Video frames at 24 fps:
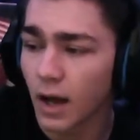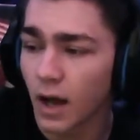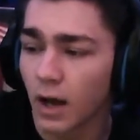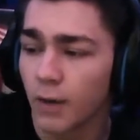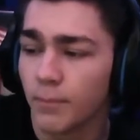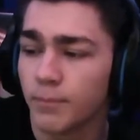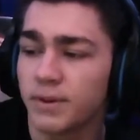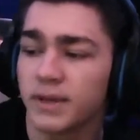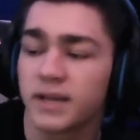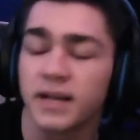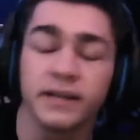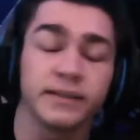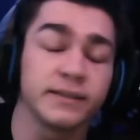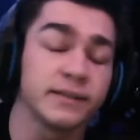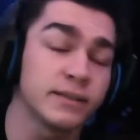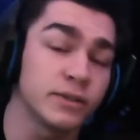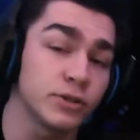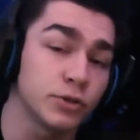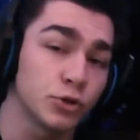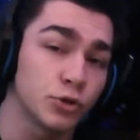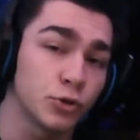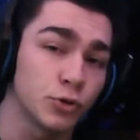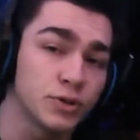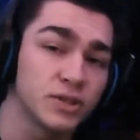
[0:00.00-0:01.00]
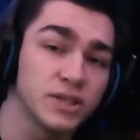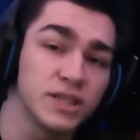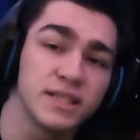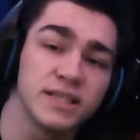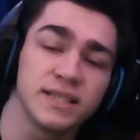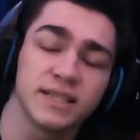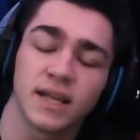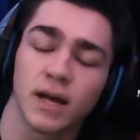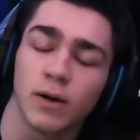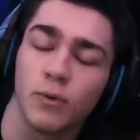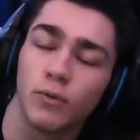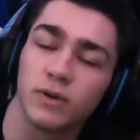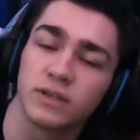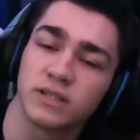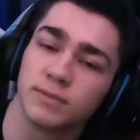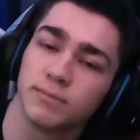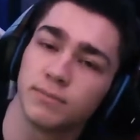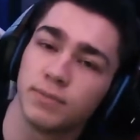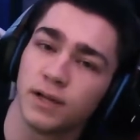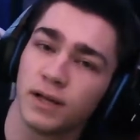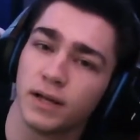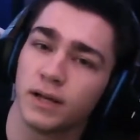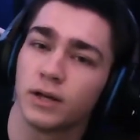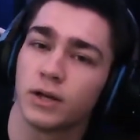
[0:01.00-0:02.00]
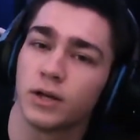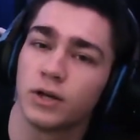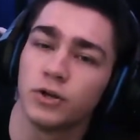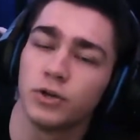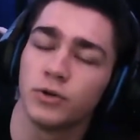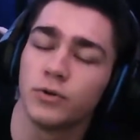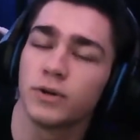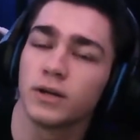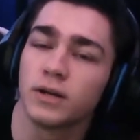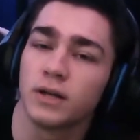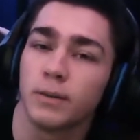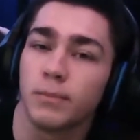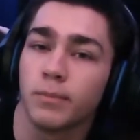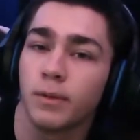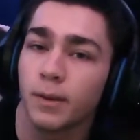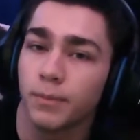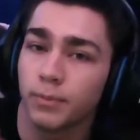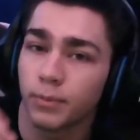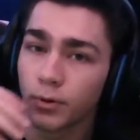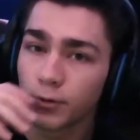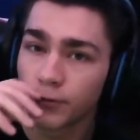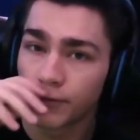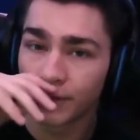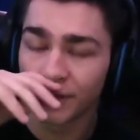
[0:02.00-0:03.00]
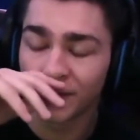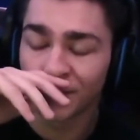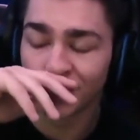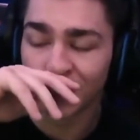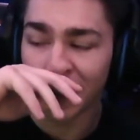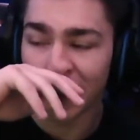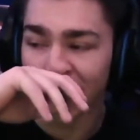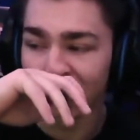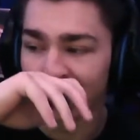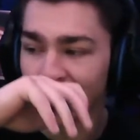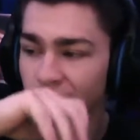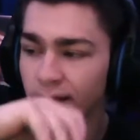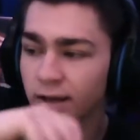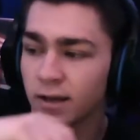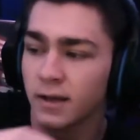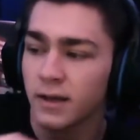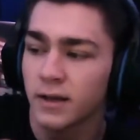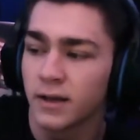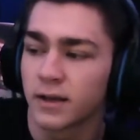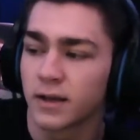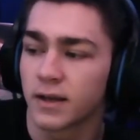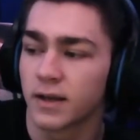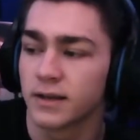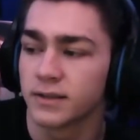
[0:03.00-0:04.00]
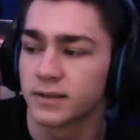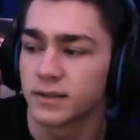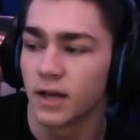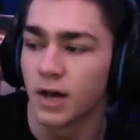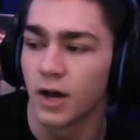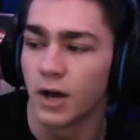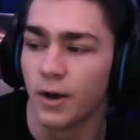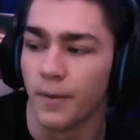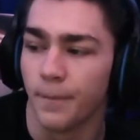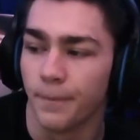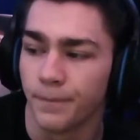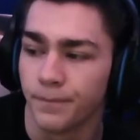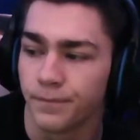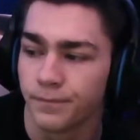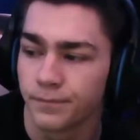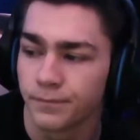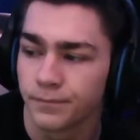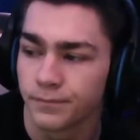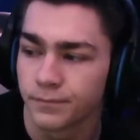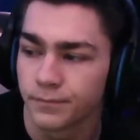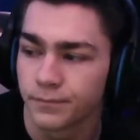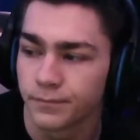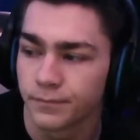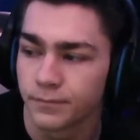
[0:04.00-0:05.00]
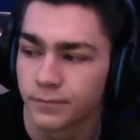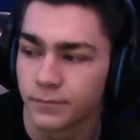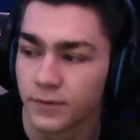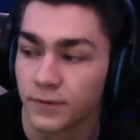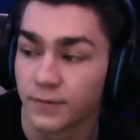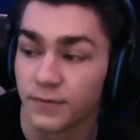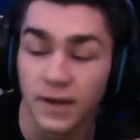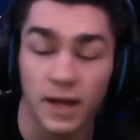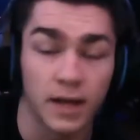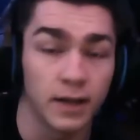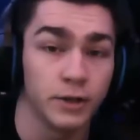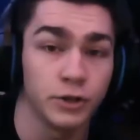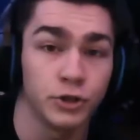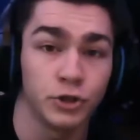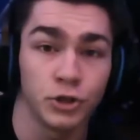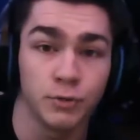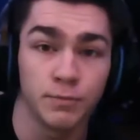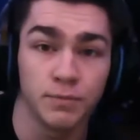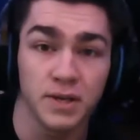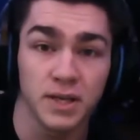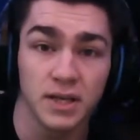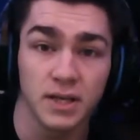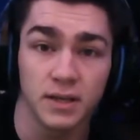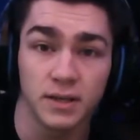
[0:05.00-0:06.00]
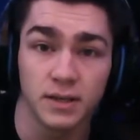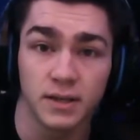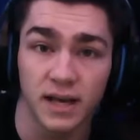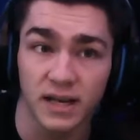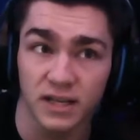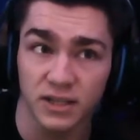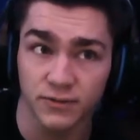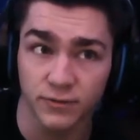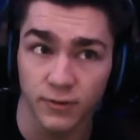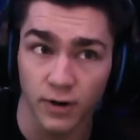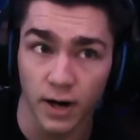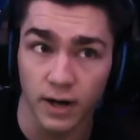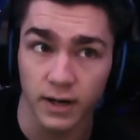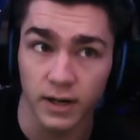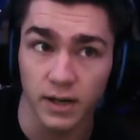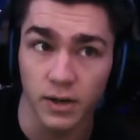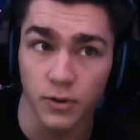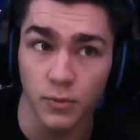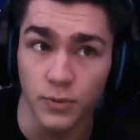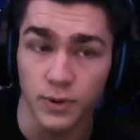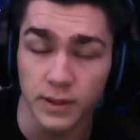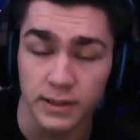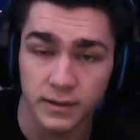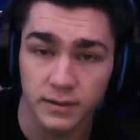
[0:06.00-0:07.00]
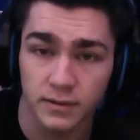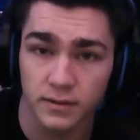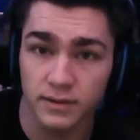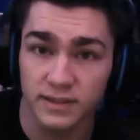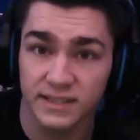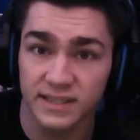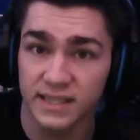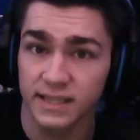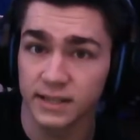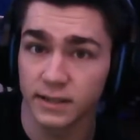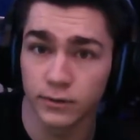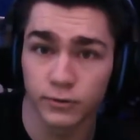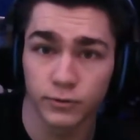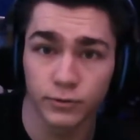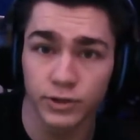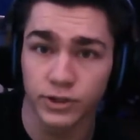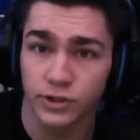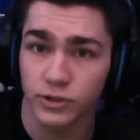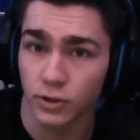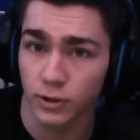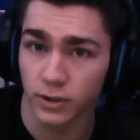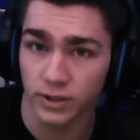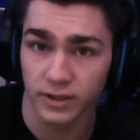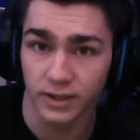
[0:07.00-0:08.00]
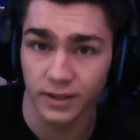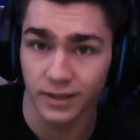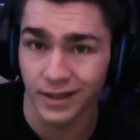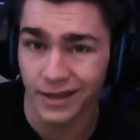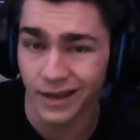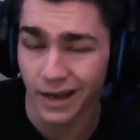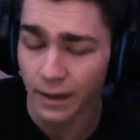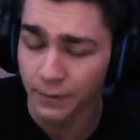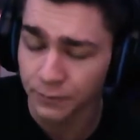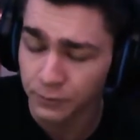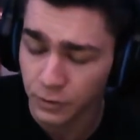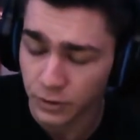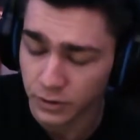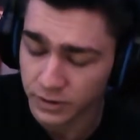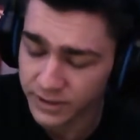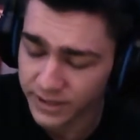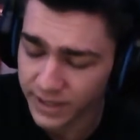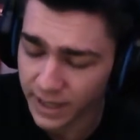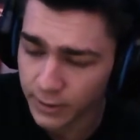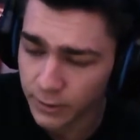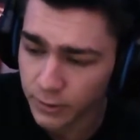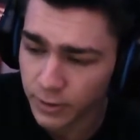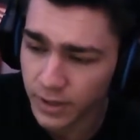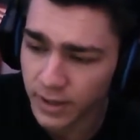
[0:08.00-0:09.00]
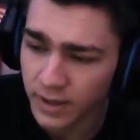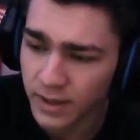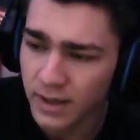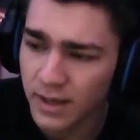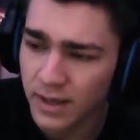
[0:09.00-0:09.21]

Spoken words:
Because it's a short season, I wasn't planning on doing a double upload for the finale, because the finale should be next Friday, with Season 3 starting the day after on Saturday.